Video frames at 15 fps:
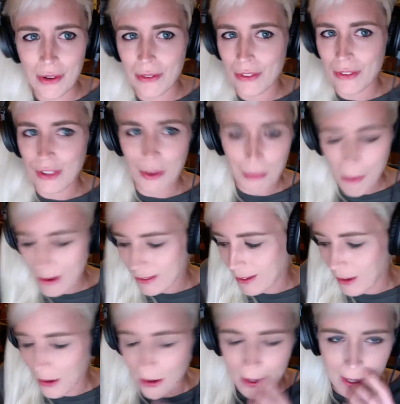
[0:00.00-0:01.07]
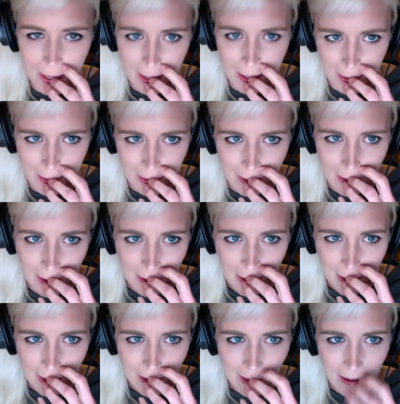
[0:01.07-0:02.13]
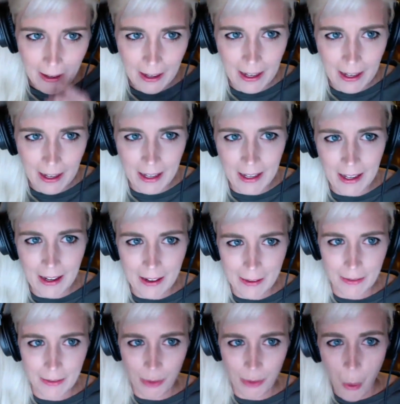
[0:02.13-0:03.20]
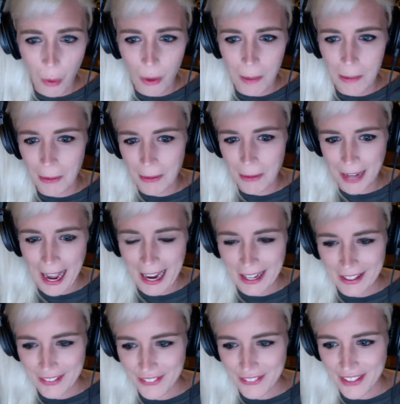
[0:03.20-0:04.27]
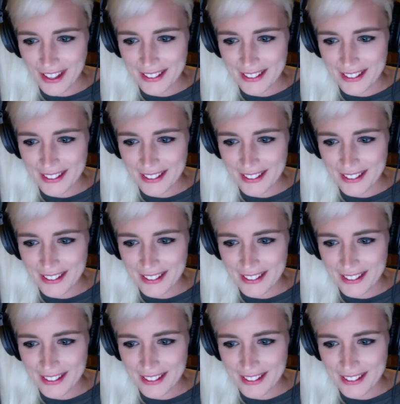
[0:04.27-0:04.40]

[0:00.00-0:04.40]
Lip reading: He wasn't good in horrible in Iron Fist.